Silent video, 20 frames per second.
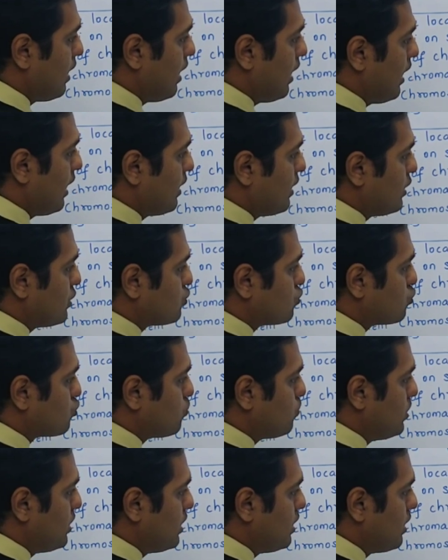I raised to
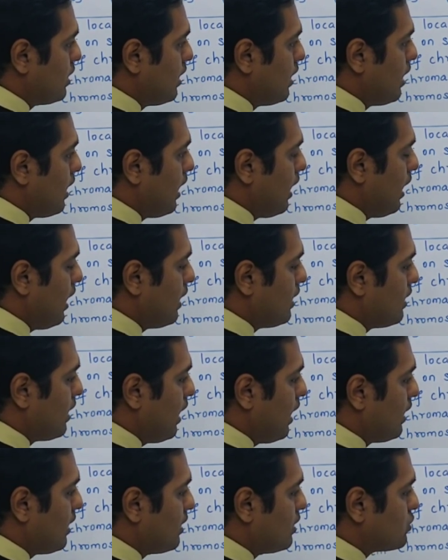B, and
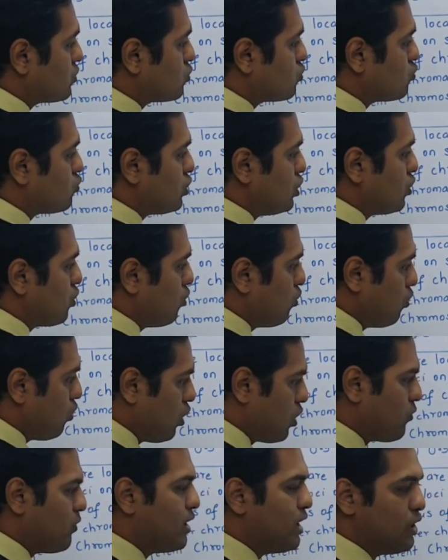I raised to 0,
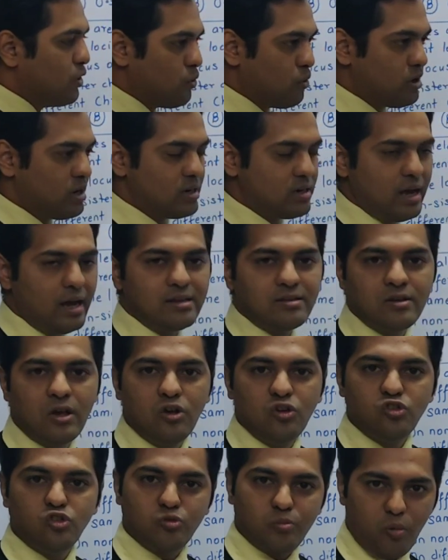or we denote it as
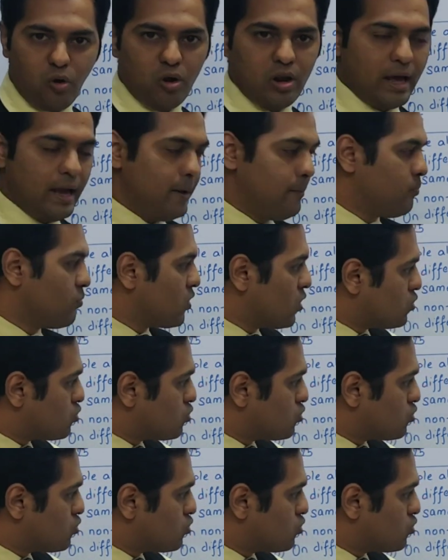small I.